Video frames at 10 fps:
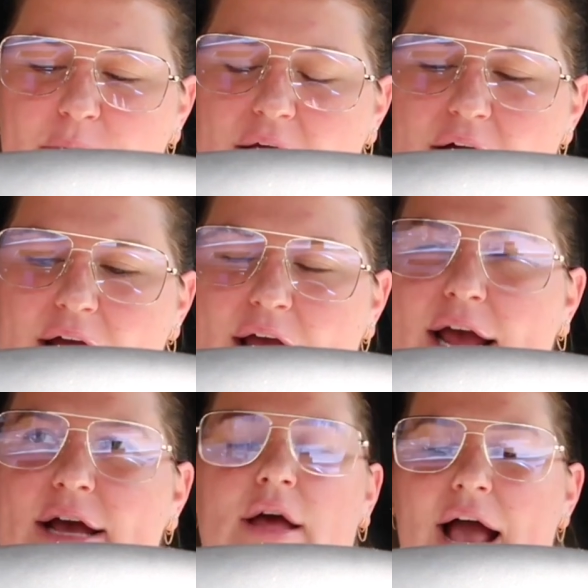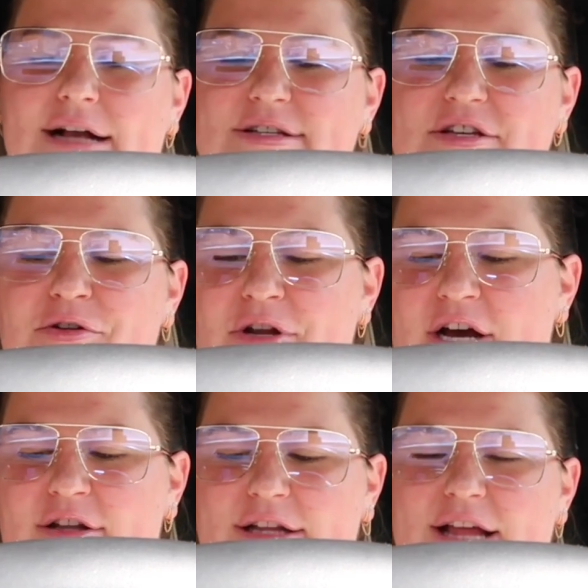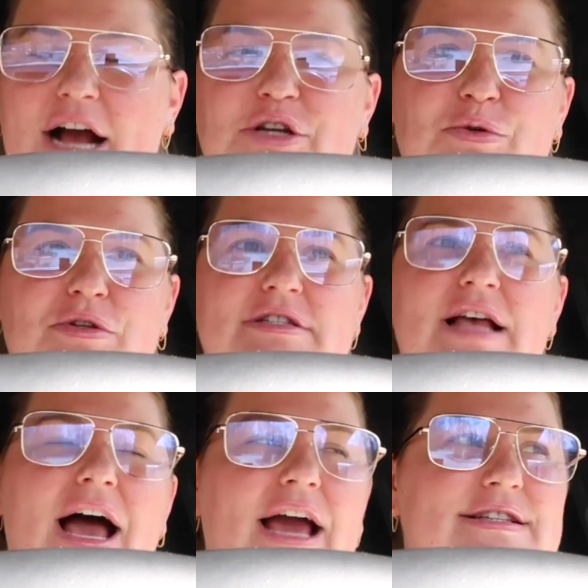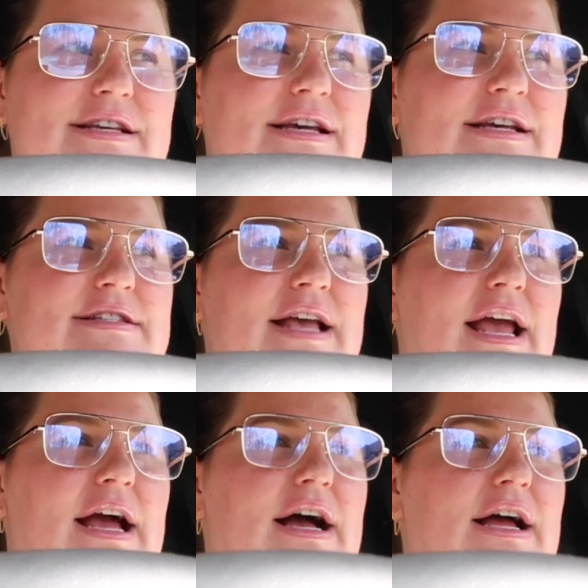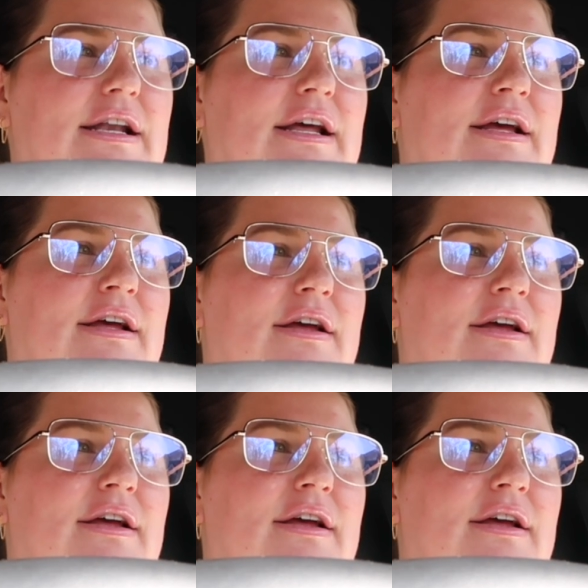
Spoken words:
but I executing on like the actual sizes and